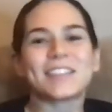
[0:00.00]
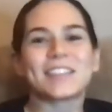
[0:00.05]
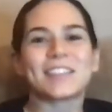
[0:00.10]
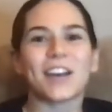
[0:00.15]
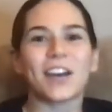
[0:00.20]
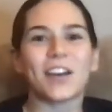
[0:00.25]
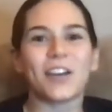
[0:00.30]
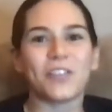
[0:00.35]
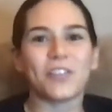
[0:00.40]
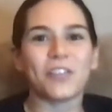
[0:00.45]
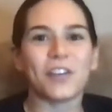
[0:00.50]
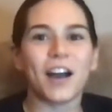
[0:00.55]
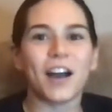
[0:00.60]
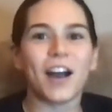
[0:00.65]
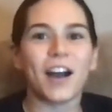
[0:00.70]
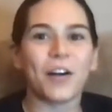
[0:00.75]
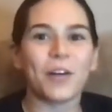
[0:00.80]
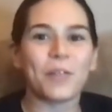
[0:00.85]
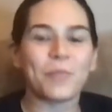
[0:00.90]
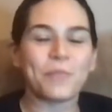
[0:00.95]
so,
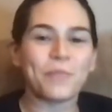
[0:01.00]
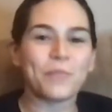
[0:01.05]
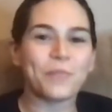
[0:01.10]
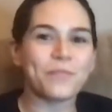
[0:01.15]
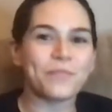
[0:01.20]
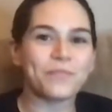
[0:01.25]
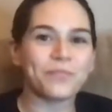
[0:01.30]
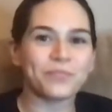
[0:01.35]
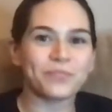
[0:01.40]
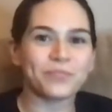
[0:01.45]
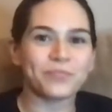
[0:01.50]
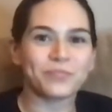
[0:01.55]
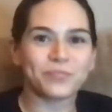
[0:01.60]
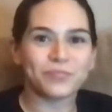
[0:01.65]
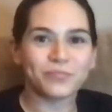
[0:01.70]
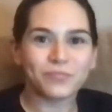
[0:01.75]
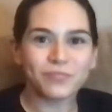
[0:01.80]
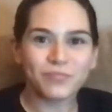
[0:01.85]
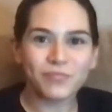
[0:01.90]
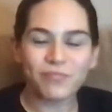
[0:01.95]
um,
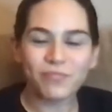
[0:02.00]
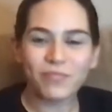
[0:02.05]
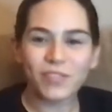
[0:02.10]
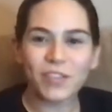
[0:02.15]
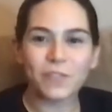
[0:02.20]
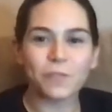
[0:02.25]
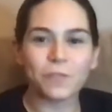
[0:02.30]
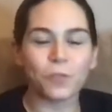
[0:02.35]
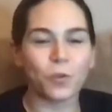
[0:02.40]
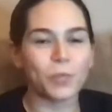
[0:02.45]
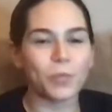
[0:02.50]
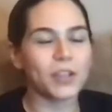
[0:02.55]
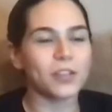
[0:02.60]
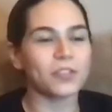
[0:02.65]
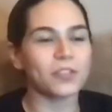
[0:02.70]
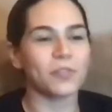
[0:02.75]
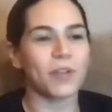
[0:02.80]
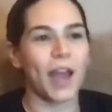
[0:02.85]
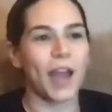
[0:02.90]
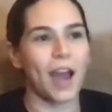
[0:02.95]
forming a
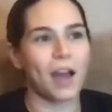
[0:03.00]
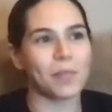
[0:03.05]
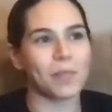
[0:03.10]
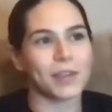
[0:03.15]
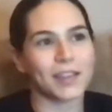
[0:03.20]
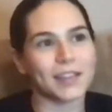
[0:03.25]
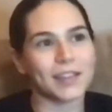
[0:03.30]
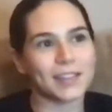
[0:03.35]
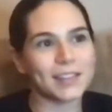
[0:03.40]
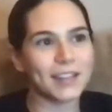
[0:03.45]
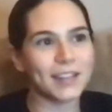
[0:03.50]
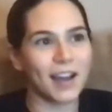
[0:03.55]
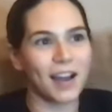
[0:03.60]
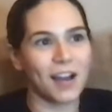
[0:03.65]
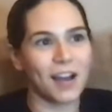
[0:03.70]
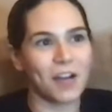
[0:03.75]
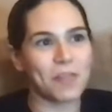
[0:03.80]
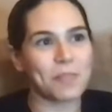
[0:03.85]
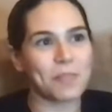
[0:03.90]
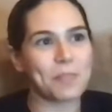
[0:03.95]
new habit.
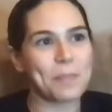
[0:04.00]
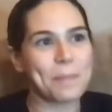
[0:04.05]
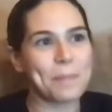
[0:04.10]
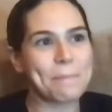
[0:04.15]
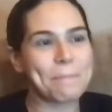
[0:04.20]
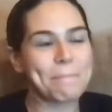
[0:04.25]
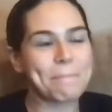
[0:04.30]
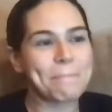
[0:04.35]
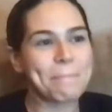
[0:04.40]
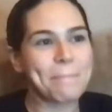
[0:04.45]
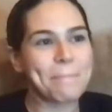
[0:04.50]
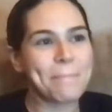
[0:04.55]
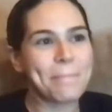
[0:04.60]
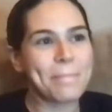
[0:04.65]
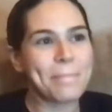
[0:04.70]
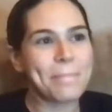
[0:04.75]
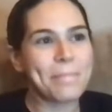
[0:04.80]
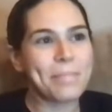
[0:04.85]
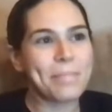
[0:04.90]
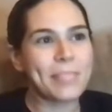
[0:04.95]
Um,
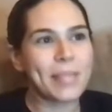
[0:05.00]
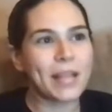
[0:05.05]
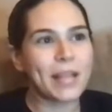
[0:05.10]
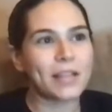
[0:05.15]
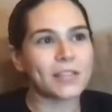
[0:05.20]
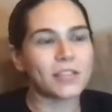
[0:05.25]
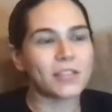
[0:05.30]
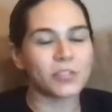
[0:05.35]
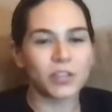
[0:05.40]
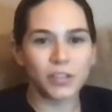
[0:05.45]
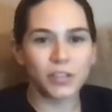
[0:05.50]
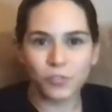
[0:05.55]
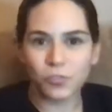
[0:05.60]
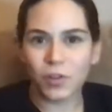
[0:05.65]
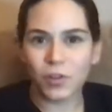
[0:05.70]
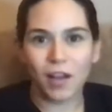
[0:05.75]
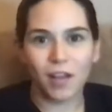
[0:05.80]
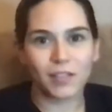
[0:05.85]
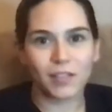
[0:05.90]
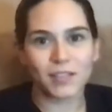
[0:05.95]
so to give you
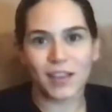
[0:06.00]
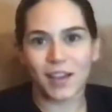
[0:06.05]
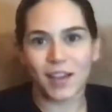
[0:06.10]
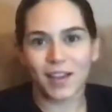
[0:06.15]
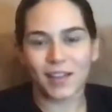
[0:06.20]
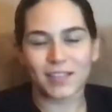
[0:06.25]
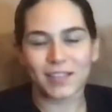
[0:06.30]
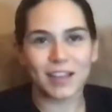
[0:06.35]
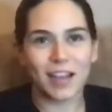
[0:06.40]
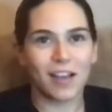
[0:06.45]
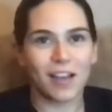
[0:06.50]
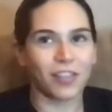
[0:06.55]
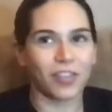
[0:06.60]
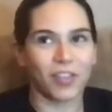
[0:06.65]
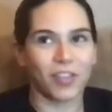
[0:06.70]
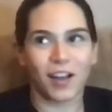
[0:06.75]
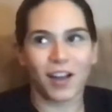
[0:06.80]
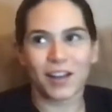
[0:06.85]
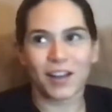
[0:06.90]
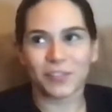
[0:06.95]
context, a
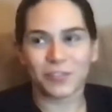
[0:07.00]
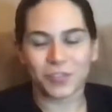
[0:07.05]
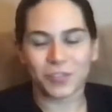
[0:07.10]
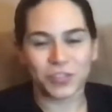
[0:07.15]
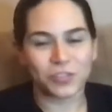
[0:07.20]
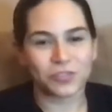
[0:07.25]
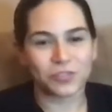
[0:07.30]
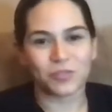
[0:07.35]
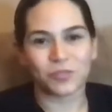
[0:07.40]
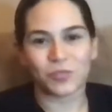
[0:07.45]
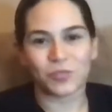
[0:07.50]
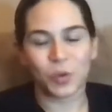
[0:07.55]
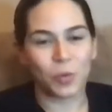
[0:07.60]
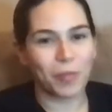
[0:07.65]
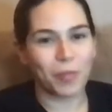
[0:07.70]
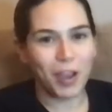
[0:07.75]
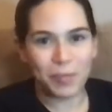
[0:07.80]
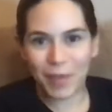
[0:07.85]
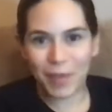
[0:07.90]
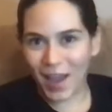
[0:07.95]
lot of you know
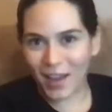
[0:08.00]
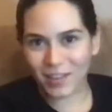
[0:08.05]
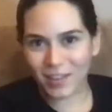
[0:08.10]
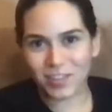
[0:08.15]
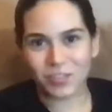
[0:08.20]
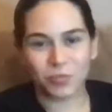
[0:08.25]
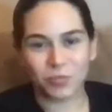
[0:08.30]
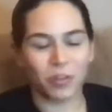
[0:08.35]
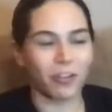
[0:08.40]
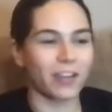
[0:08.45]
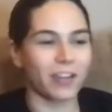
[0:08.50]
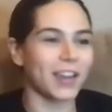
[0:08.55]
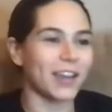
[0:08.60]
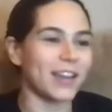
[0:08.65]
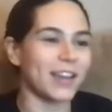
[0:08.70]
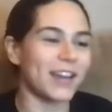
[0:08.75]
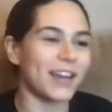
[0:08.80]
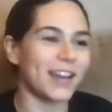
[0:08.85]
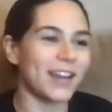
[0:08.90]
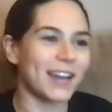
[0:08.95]
my backstory,